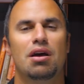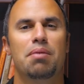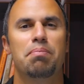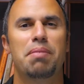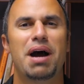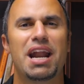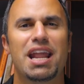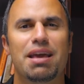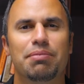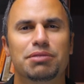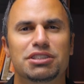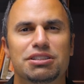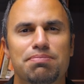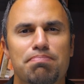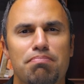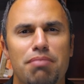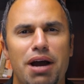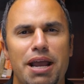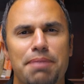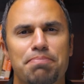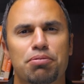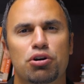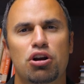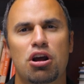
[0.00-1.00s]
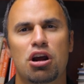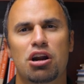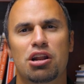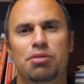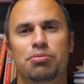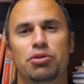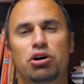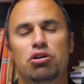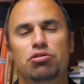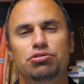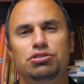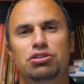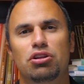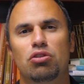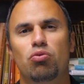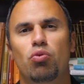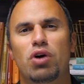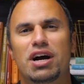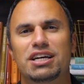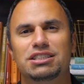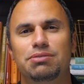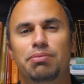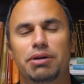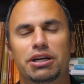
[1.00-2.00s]
My name is Mike Bernard. I'm the host of the
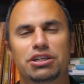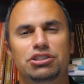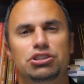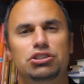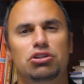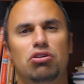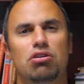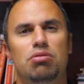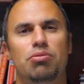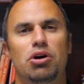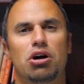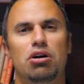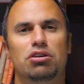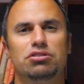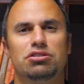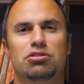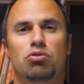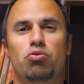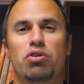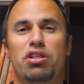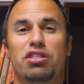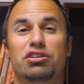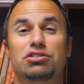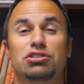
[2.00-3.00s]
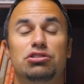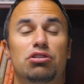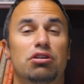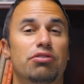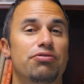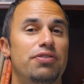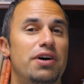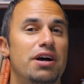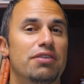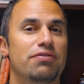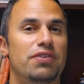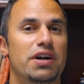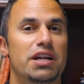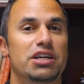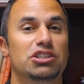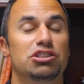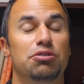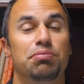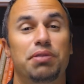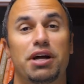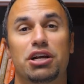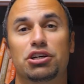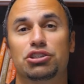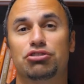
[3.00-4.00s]
Wise Money Show. I'm also one of the certified financial
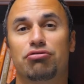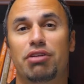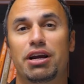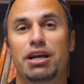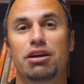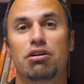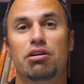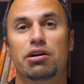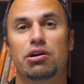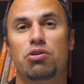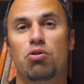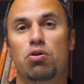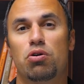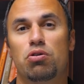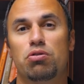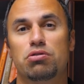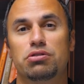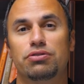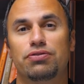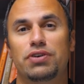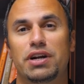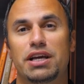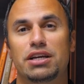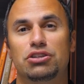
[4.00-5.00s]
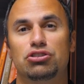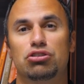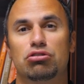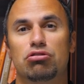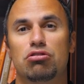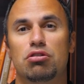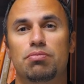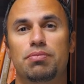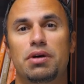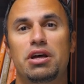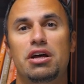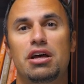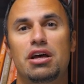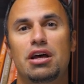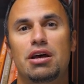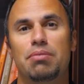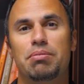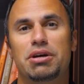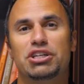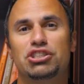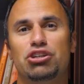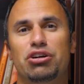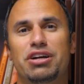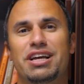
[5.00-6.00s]
planners right here at Korhorn Financial Group.
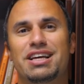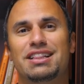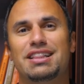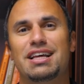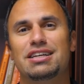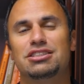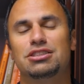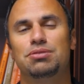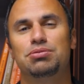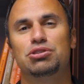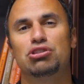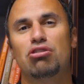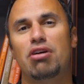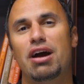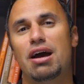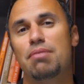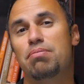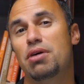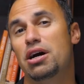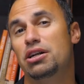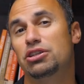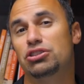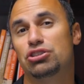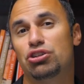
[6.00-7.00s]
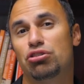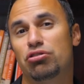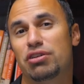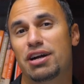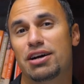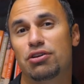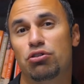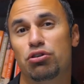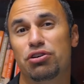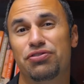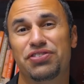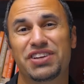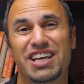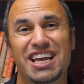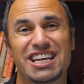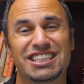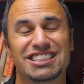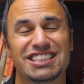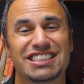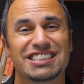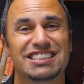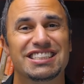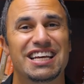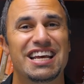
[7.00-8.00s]
Make sure you hit that subscribe button, turn on
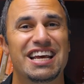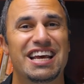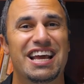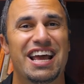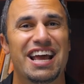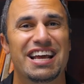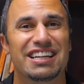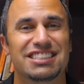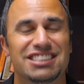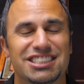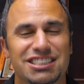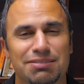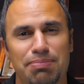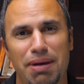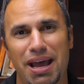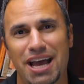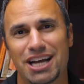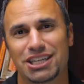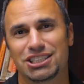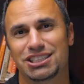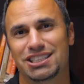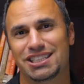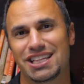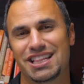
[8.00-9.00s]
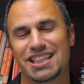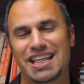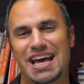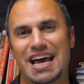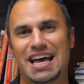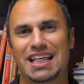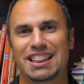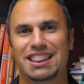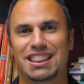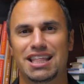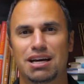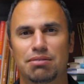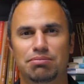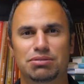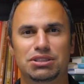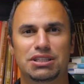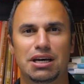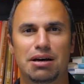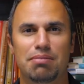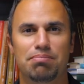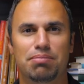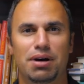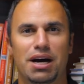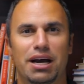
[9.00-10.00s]
notifications, and smash that thumbs
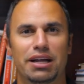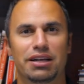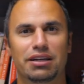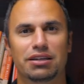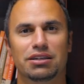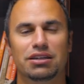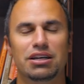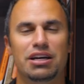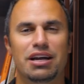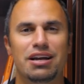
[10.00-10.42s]
up button.